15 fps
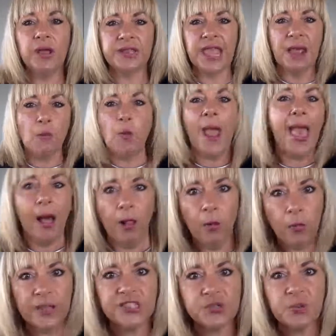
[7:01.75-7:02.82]
get
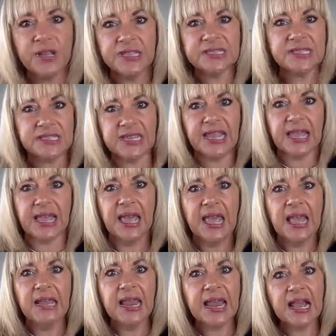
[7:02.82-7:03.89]
well once we are sick.
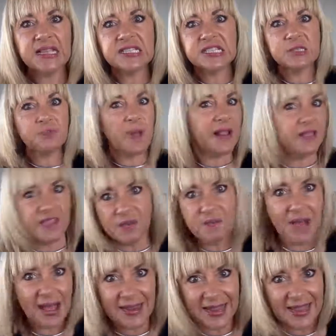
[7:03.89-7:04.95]
Let us spend the
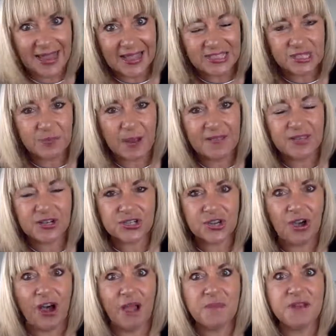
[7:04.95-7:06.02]
money and spend the
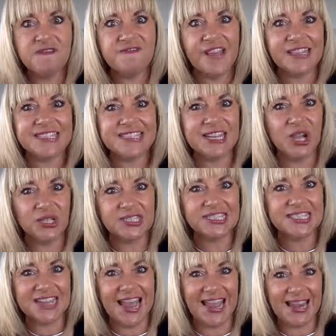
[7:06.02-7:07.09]
time investing on
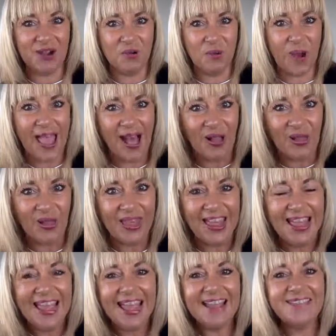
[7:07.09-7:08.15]
staying well.
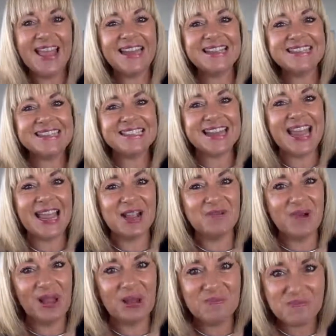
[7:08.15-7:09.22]
And that is staying
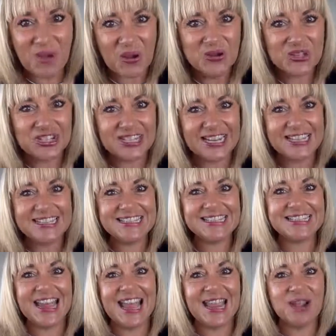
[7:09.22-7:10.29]
well emotionally,
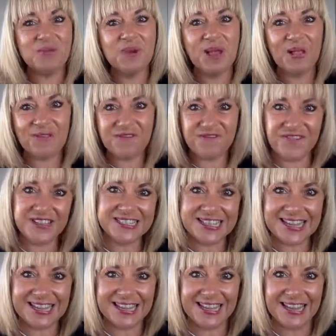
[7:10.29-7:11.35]
staying well
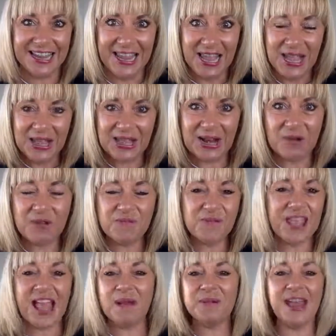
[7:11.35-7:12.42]
physically. You know, we've
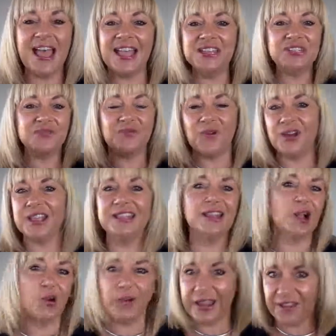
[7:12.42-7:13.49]
become an age of wanting
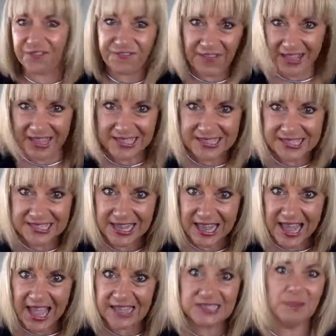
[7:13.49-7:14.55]
the quick fix
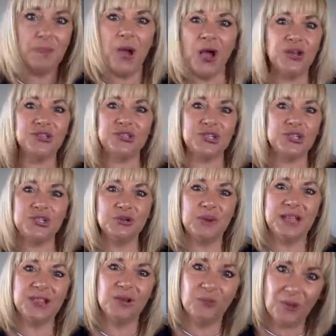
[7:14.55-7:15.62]
as opposed to
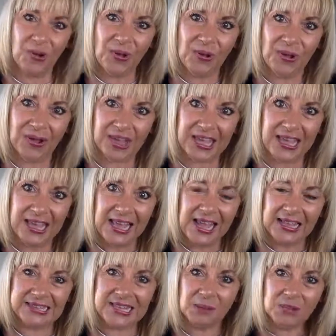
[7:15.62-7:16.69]
doing the work.
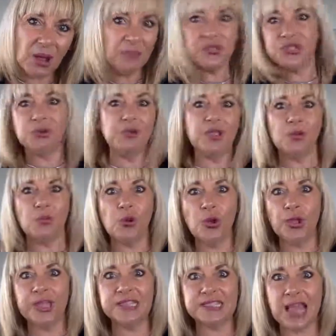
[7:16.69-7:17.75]
And sometimes doing the
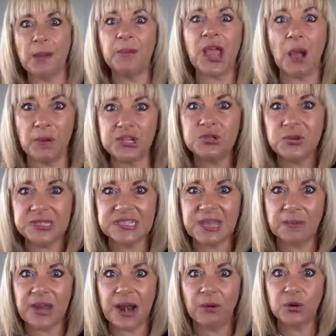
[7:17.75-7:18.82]
work is going to a
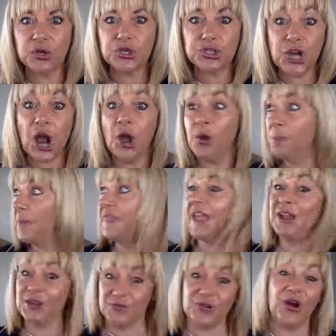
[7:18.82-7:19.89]
seminar or show, but
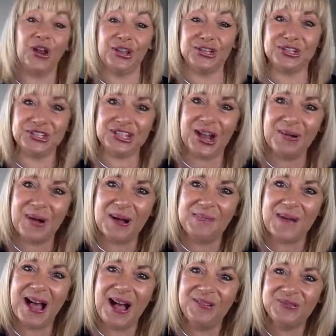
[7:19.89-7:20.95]
then you've got to show
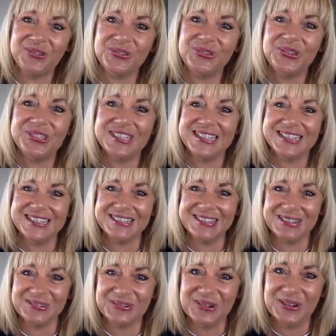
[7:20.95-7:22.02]
up afterwards and do
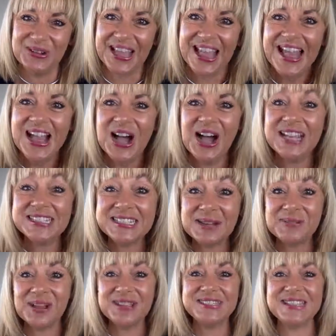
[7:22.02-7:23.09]
the work. I
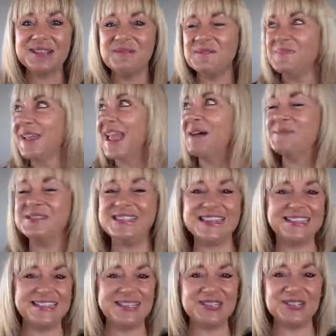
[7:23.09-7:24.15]
sometimes think we've become
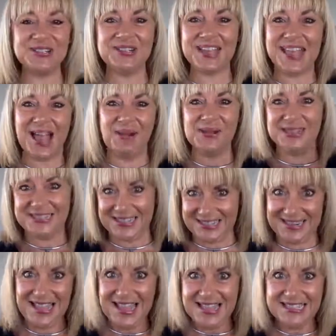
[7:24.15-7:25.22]
addicted to going
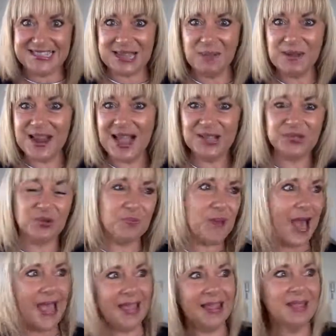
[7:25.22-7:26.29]
to seminars or
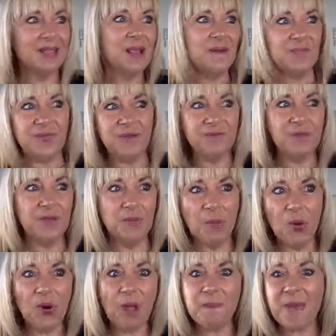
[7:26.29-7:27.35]
paying. The
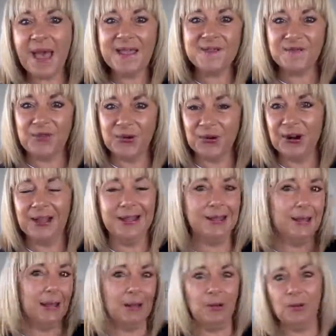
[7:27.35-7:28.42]
more I pay for
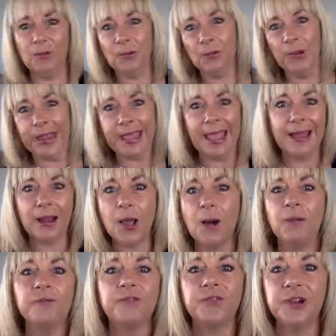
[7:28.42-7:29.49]
a weekend
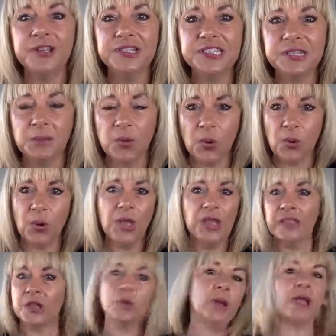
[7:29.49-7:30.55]
conference,
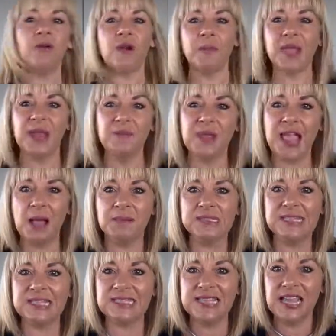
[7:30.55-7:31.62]
the quicker I'm going to become a
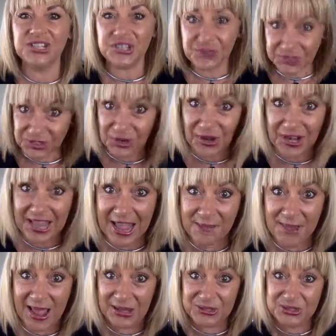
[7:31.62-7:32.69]
success. You've still got to
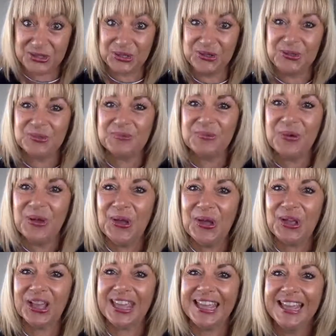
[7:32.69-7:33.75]
come out and do the
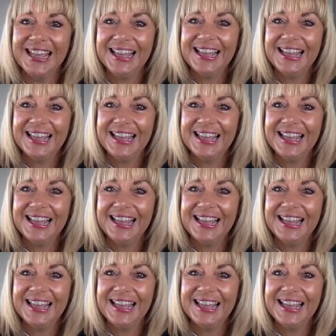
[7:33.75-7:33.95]
work.